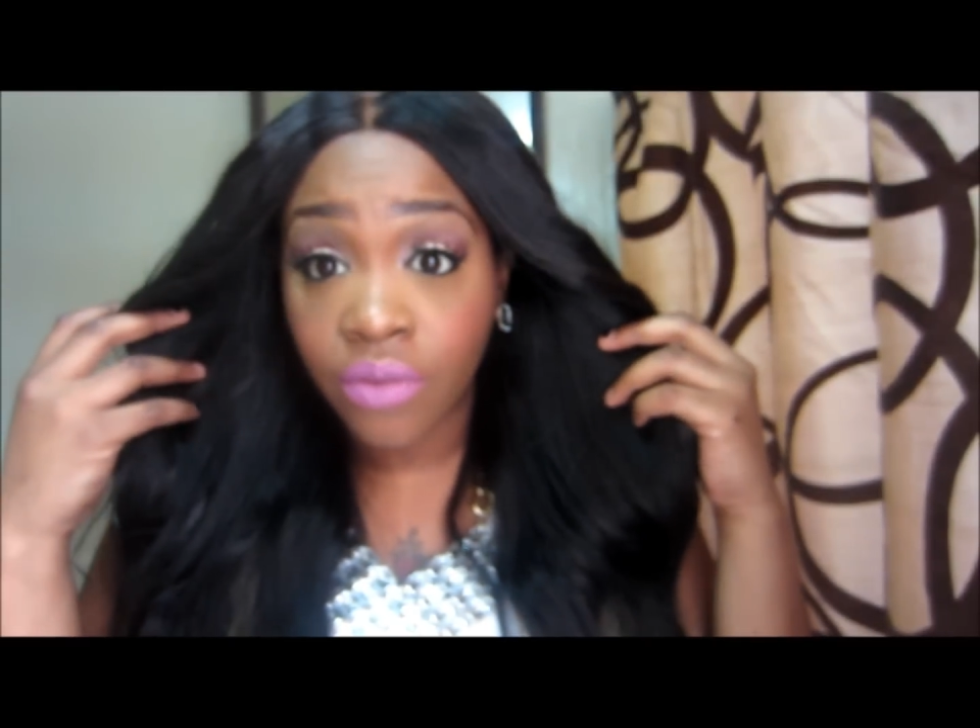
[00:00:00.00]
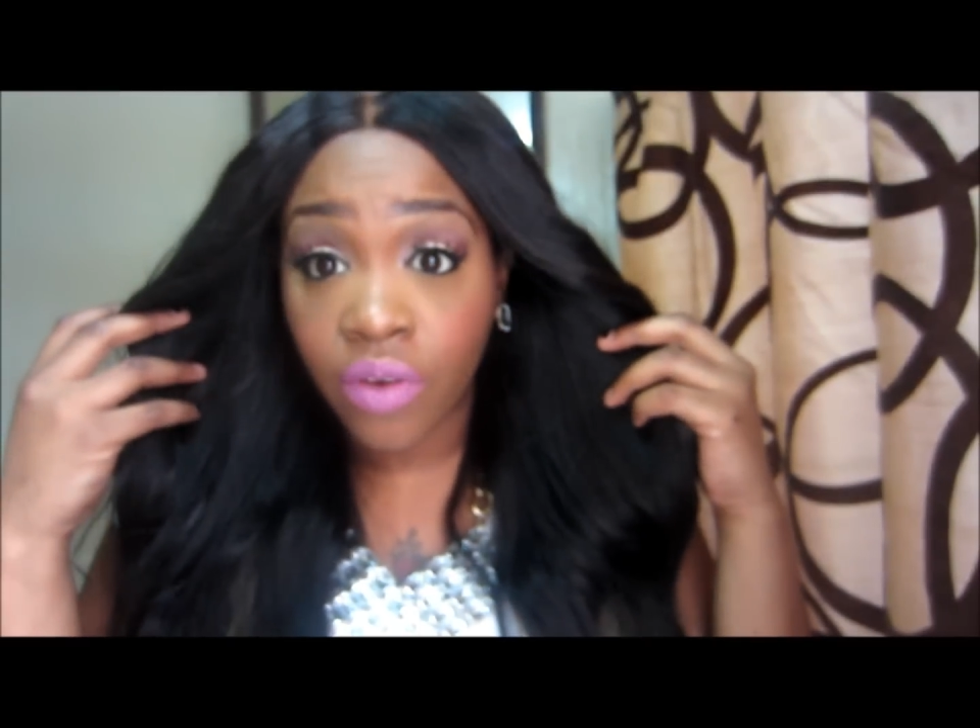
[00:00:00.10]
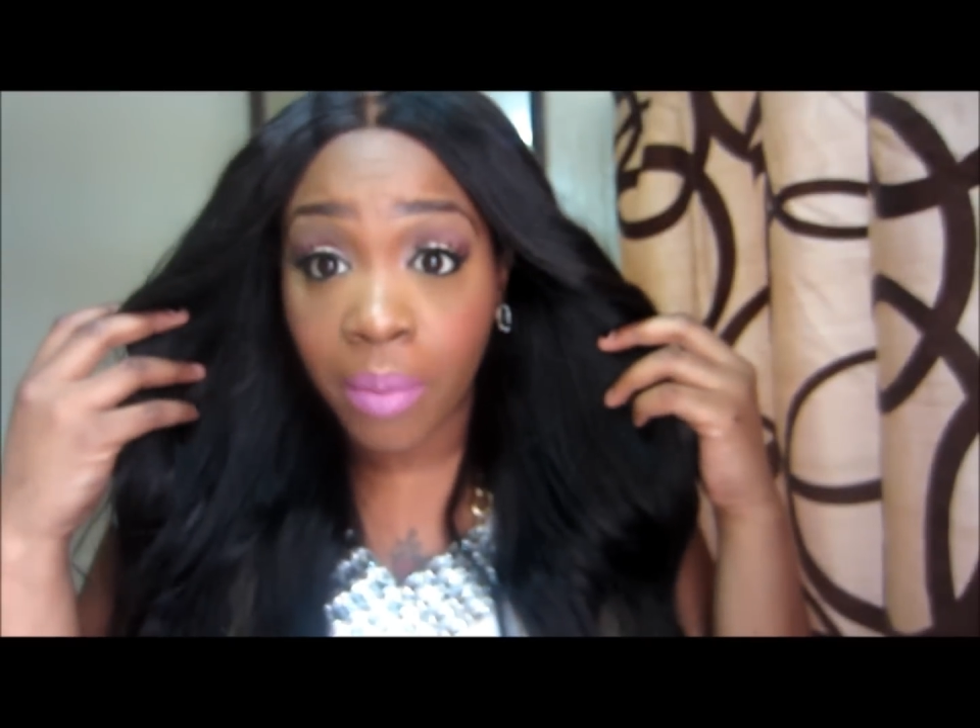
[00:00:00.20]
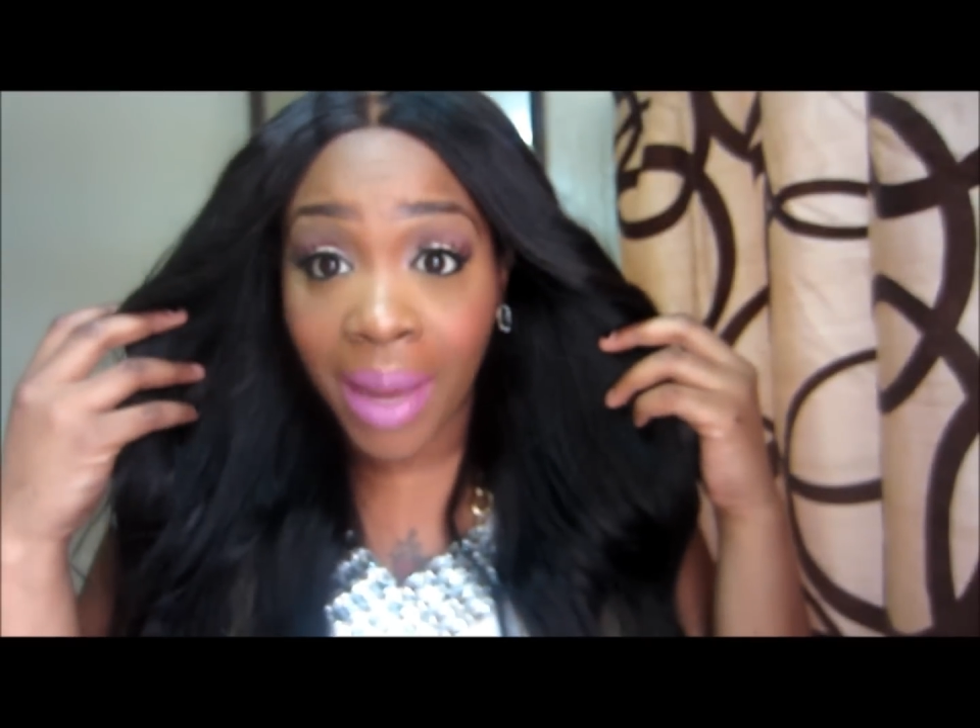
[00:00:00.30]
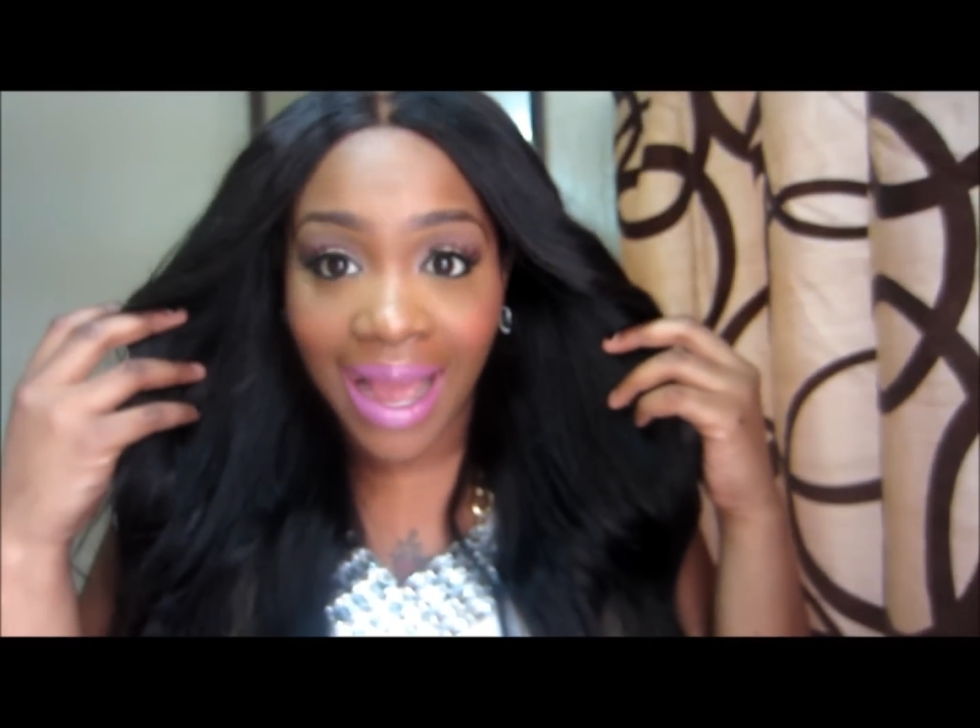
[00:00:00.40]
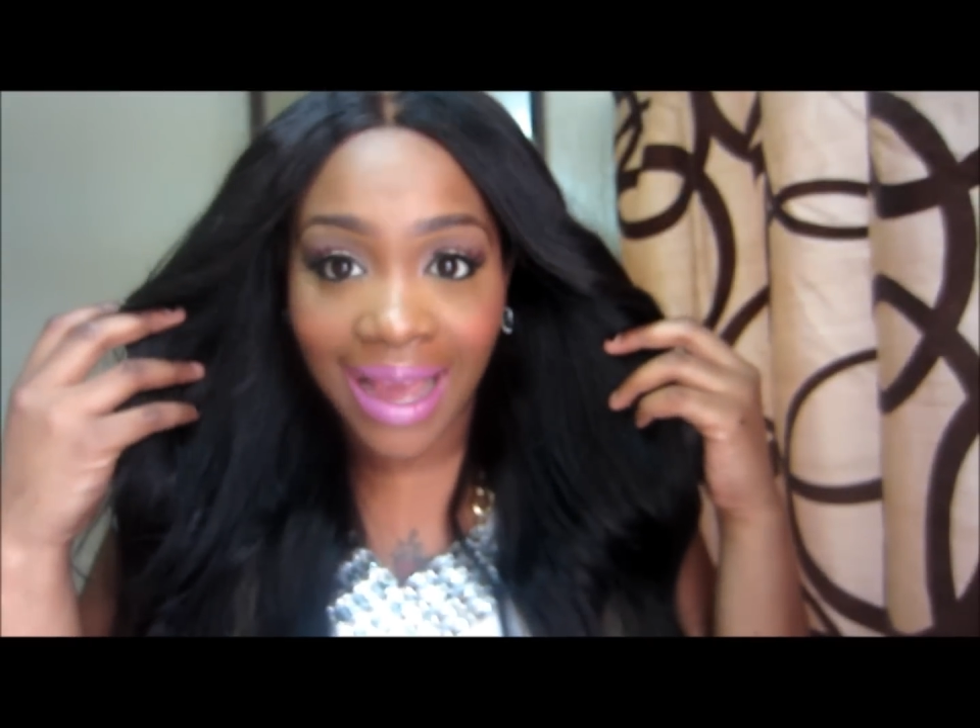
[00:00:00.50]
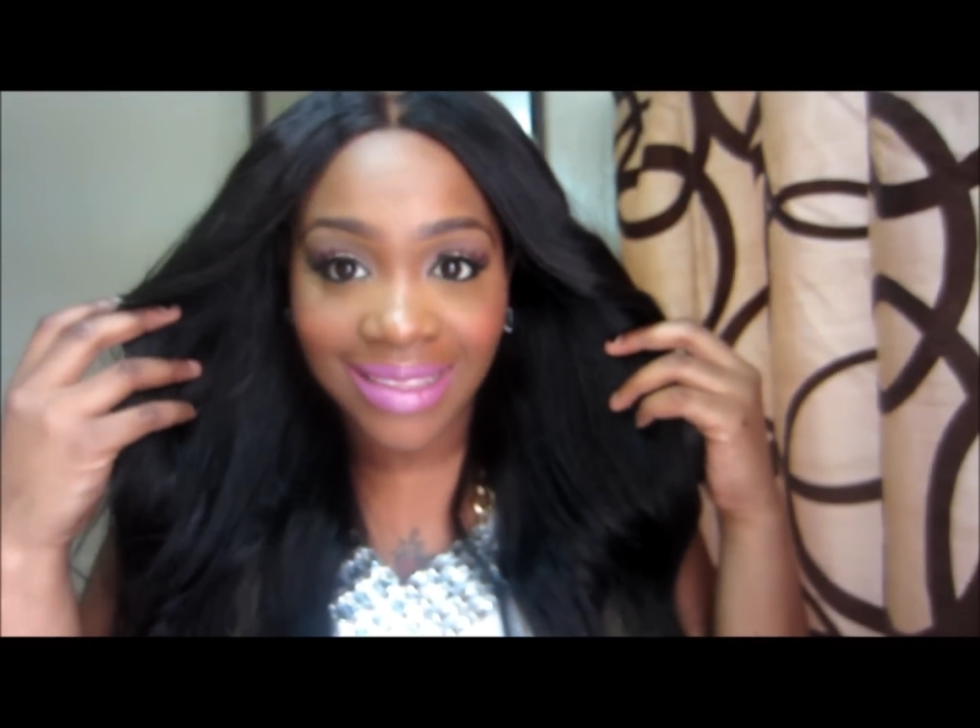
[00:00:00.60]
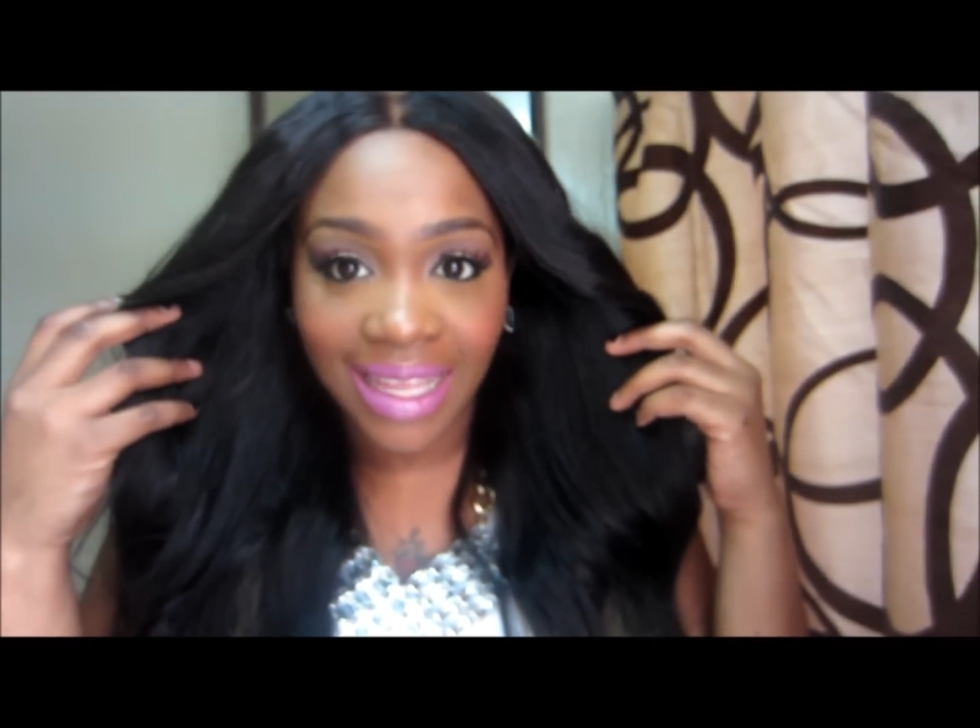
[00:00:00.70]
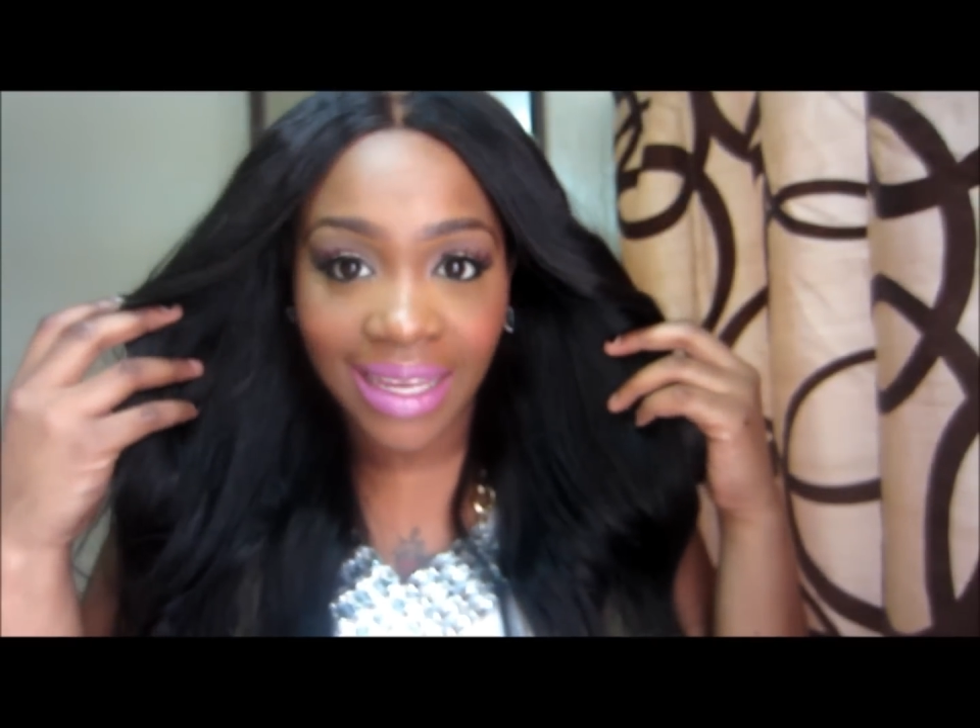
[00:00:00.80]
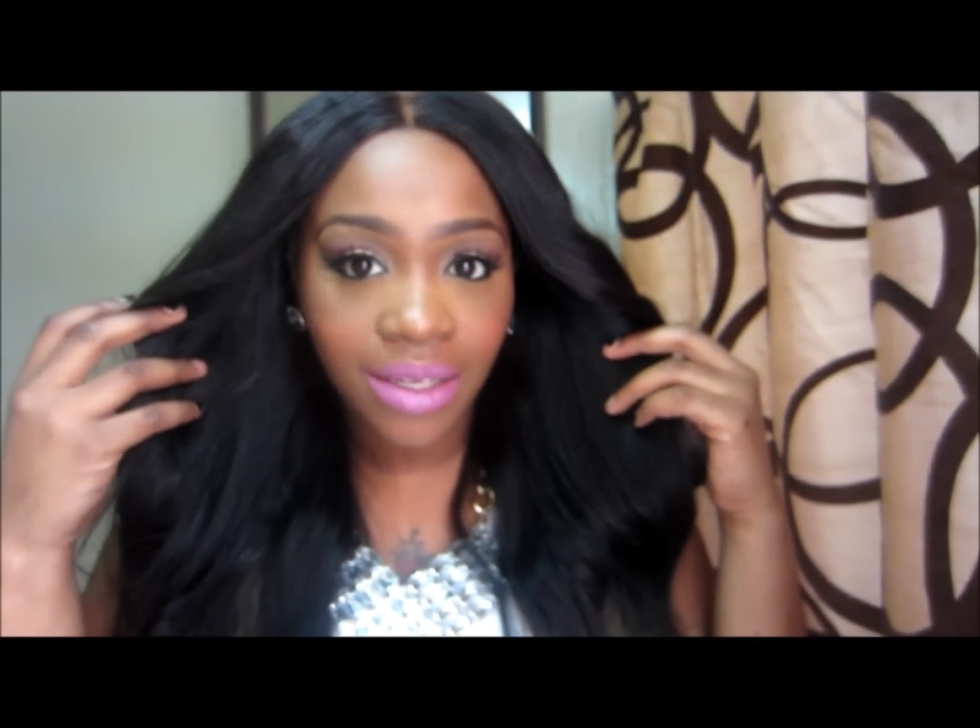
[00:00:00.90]
for my
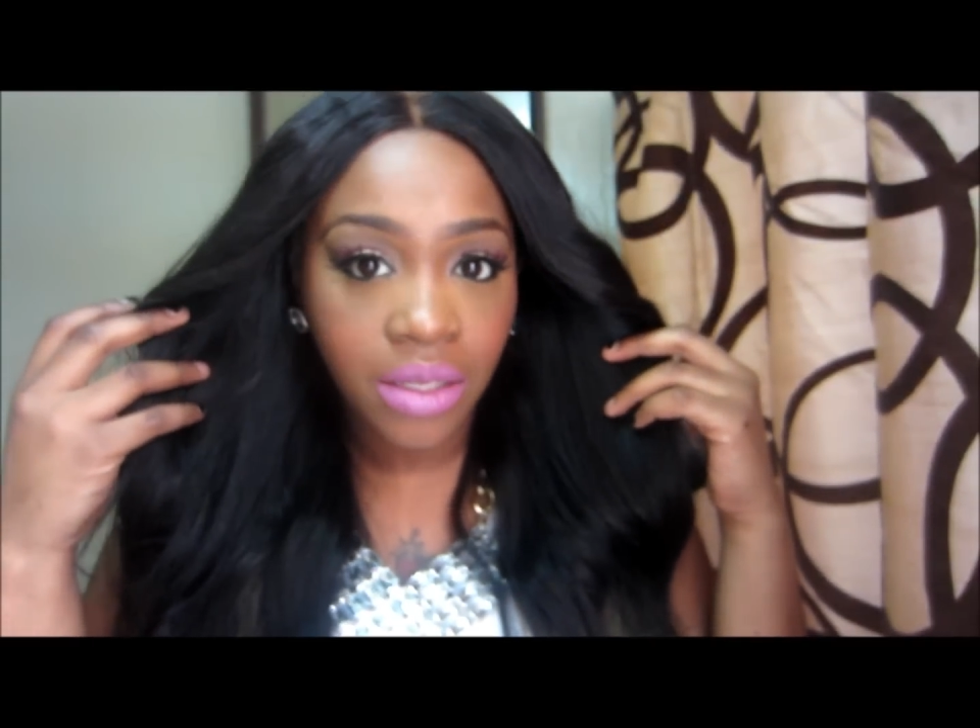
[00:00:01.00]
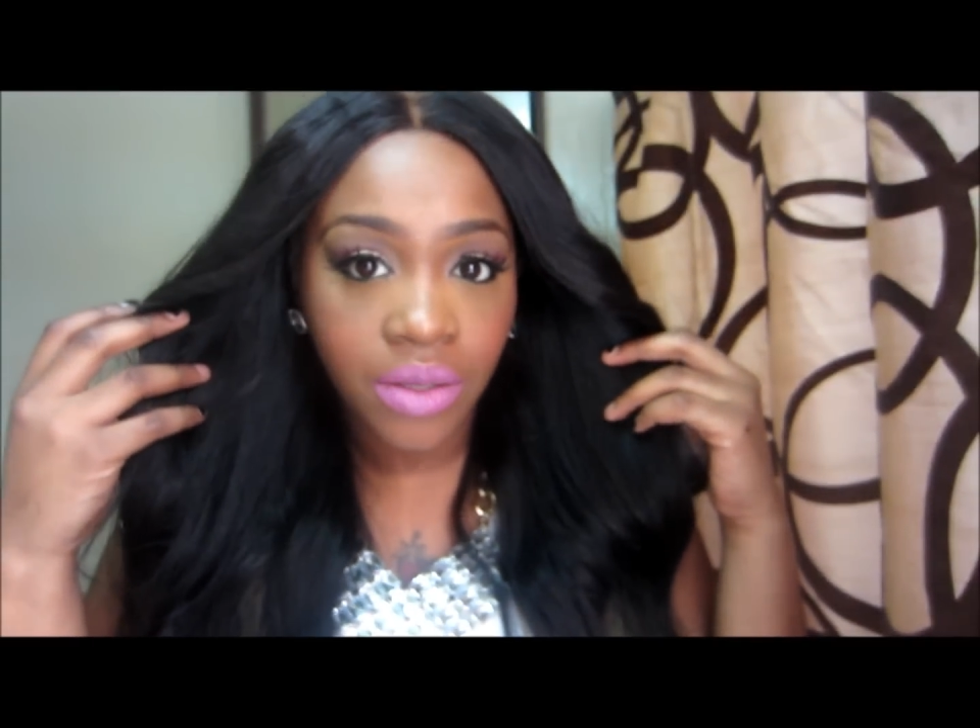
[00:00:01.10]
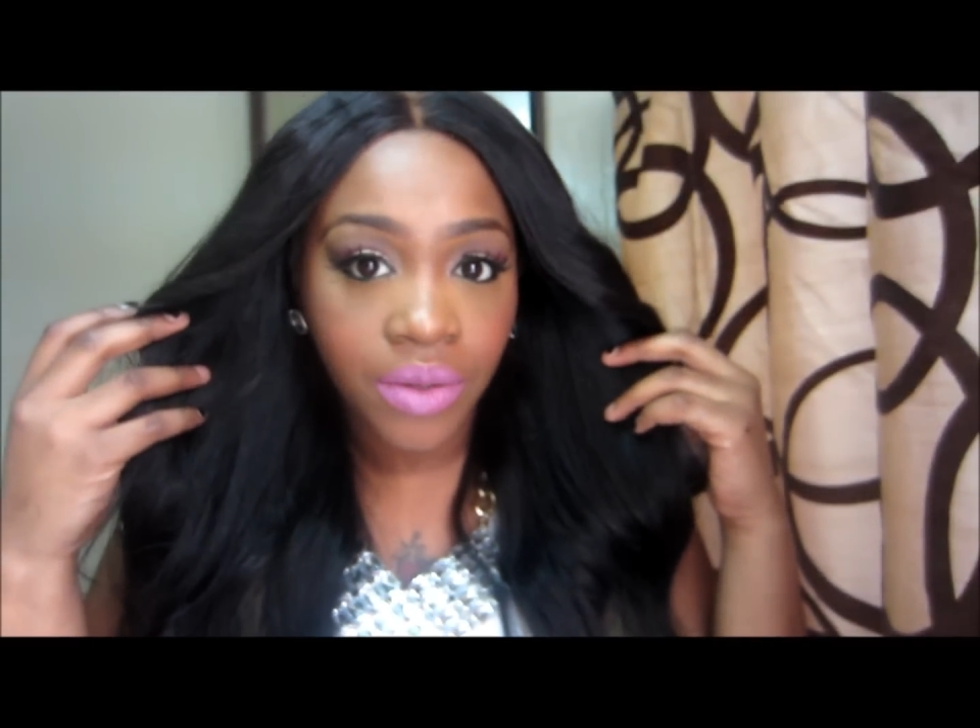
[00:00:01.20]
highlight